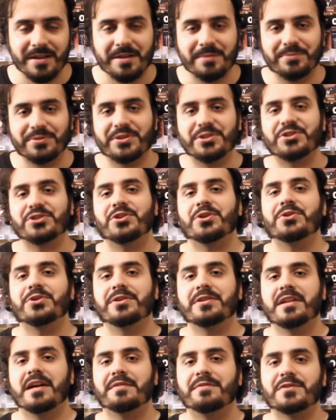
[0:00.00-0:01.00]
Please show your
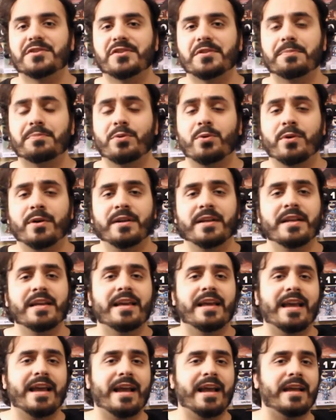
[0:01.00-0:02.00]
love and support,
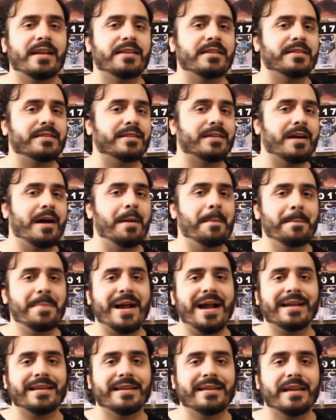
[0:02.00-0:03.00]
and come
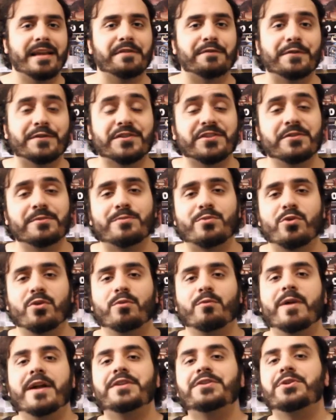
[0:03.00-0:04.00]
back again for some more
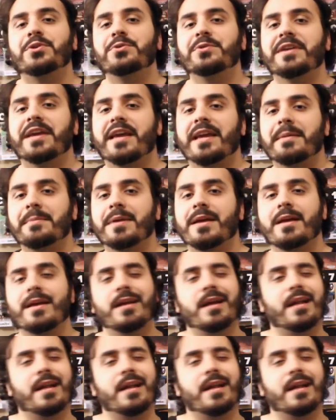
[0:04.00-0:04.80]
retro game